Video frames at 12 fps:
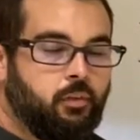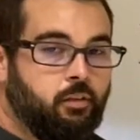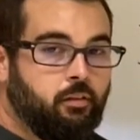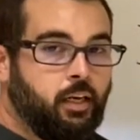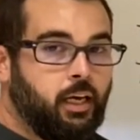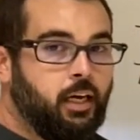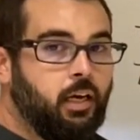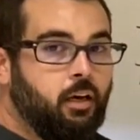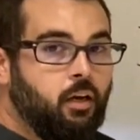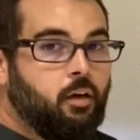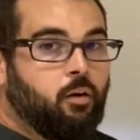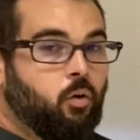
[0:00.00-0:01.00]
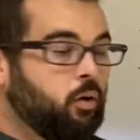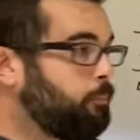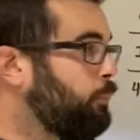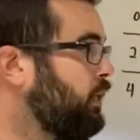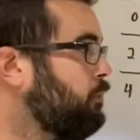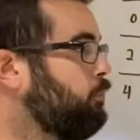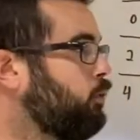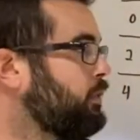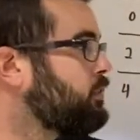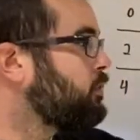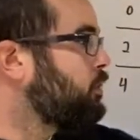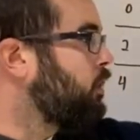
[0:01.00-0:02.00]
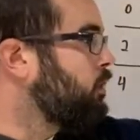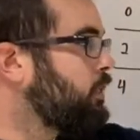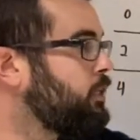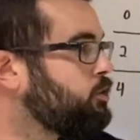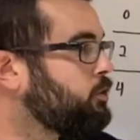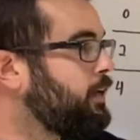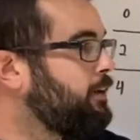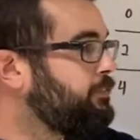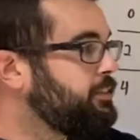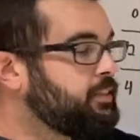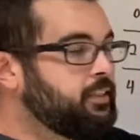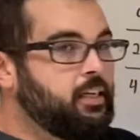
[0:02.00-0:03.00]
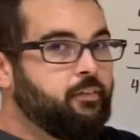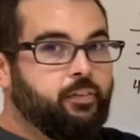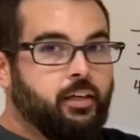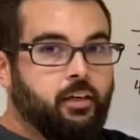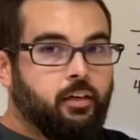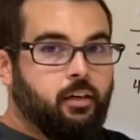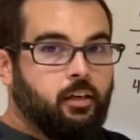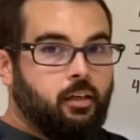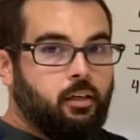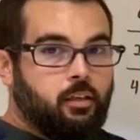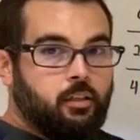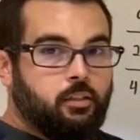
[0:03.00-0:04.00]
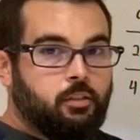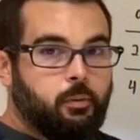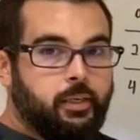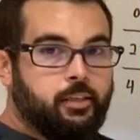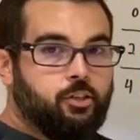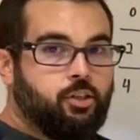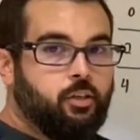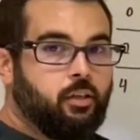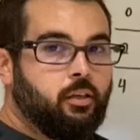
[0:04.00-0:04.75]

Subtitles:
Okay, or pick points along each graph and see if they're switched.